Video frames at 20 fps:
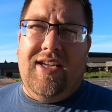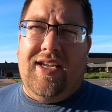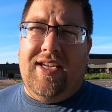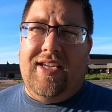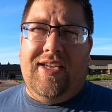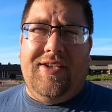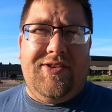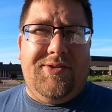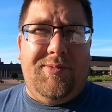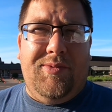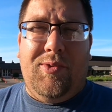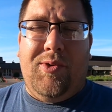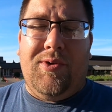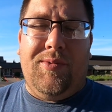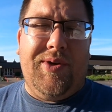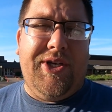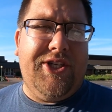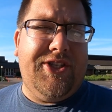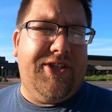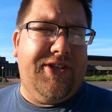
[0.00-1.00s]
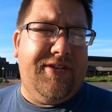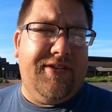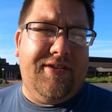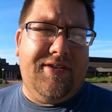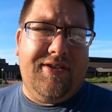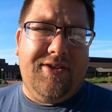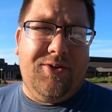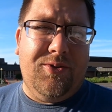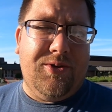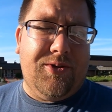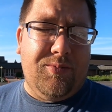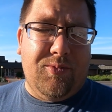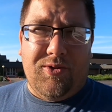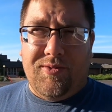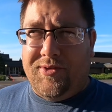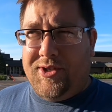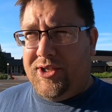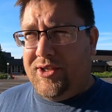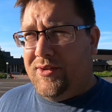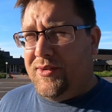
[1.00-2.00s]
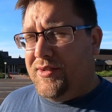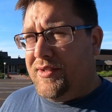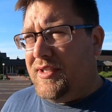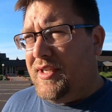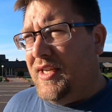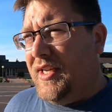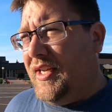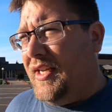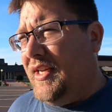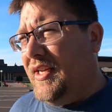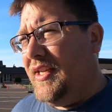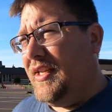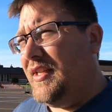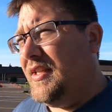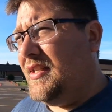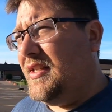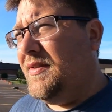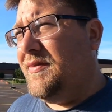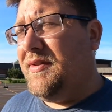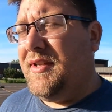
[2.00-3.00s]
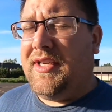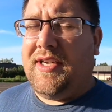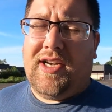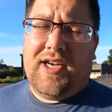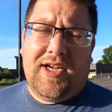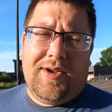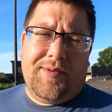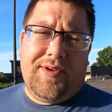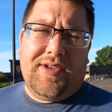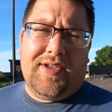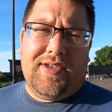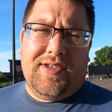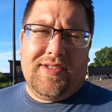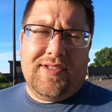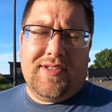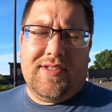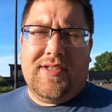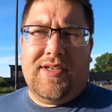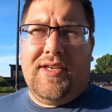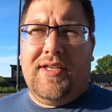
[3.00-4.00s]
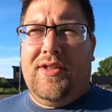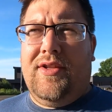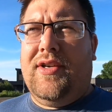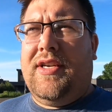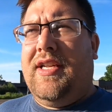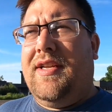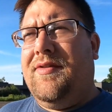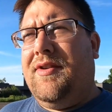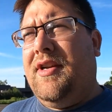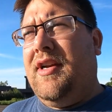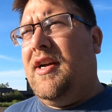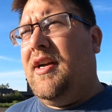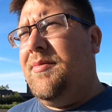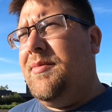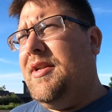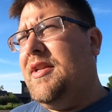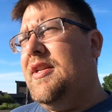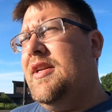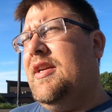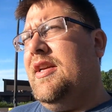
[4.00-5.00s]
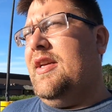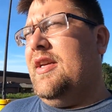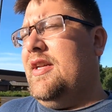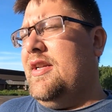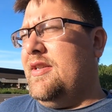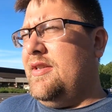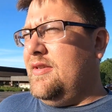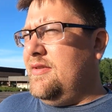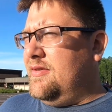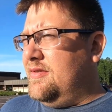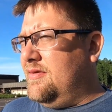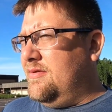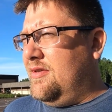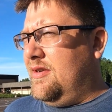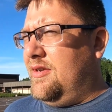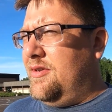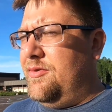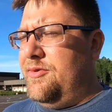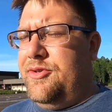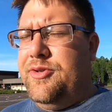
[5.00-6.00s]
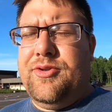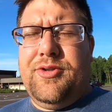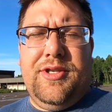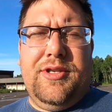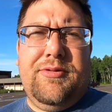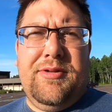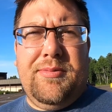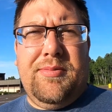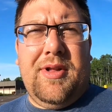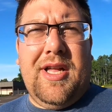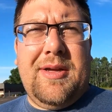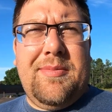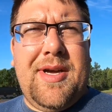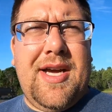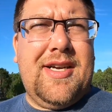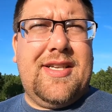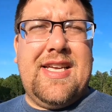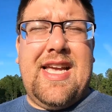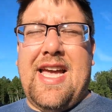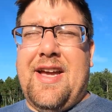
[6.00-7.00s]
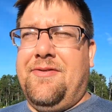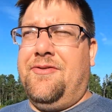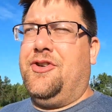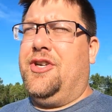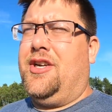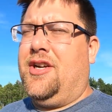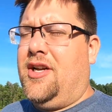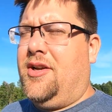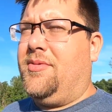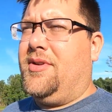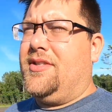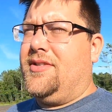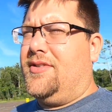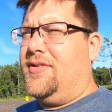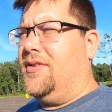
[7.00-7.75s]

It gives me motivation to do some more videos, and definitely comment, because I look at every comment and usually reply back to every comment.